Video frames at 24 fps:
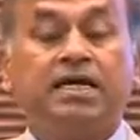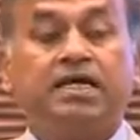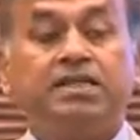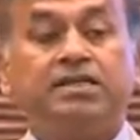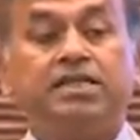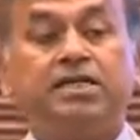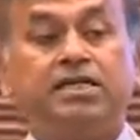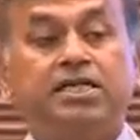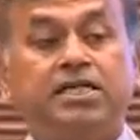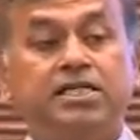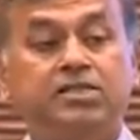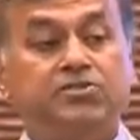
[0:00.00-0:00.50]
in
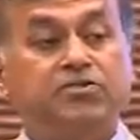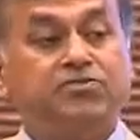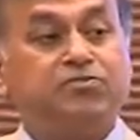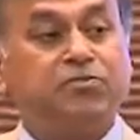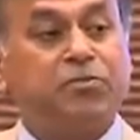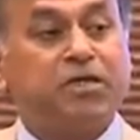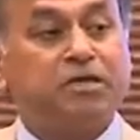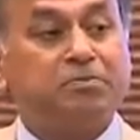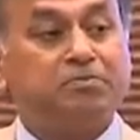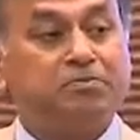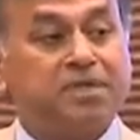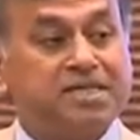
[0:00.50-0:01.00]
the ease of
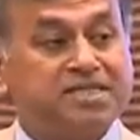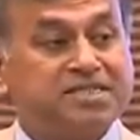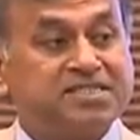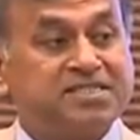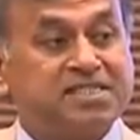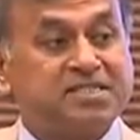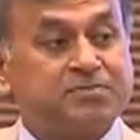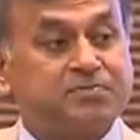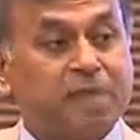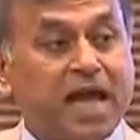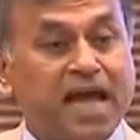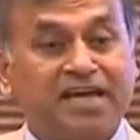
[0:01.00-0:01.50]
doing
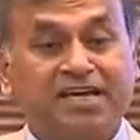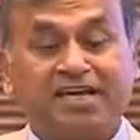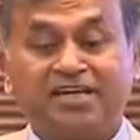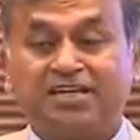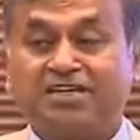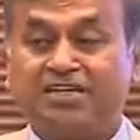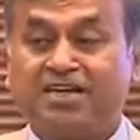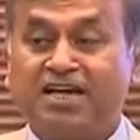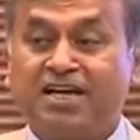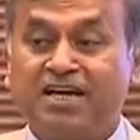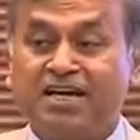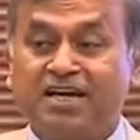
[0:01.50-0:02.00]
business back
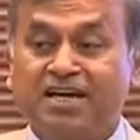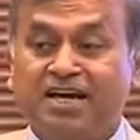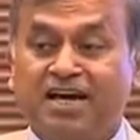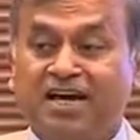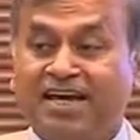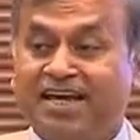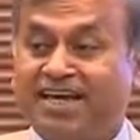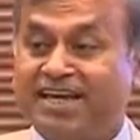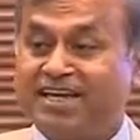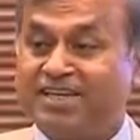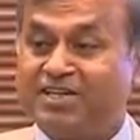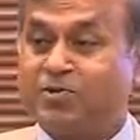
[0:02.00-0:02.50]
in
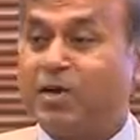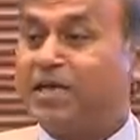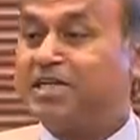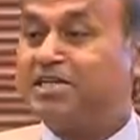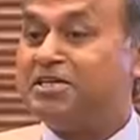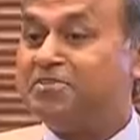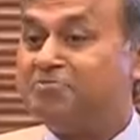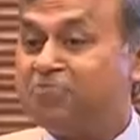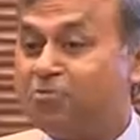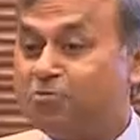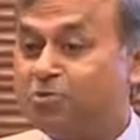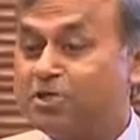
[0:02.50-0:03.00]

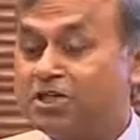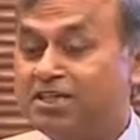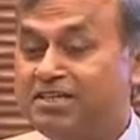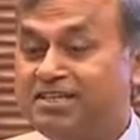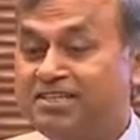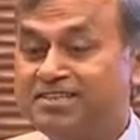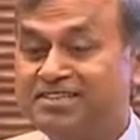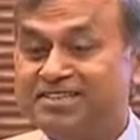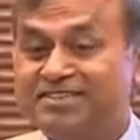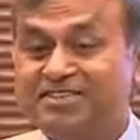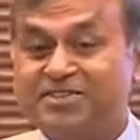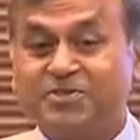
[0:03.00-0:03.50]

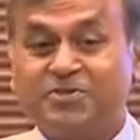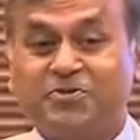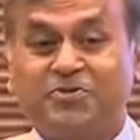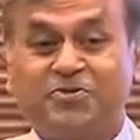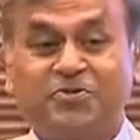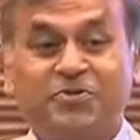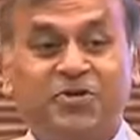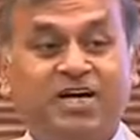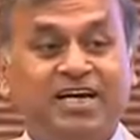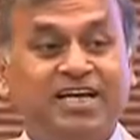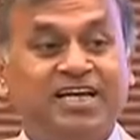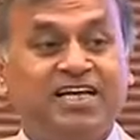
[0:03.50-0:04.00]
2014
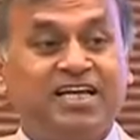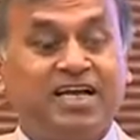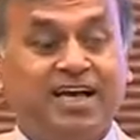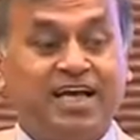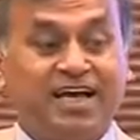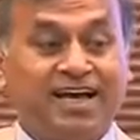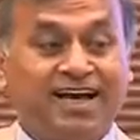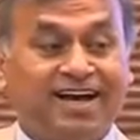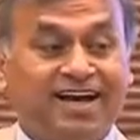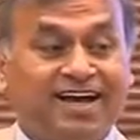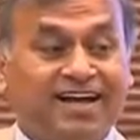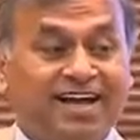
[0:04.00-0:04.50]
to
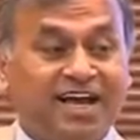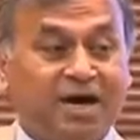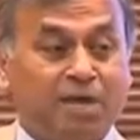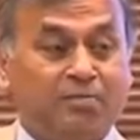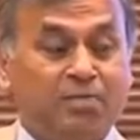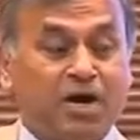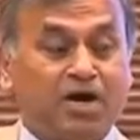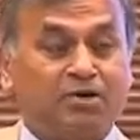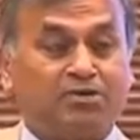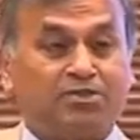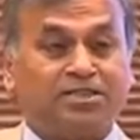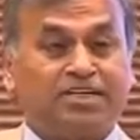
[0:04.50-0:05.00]

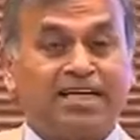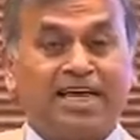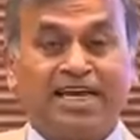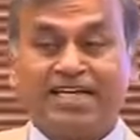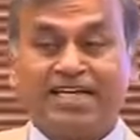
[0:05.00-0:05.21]
about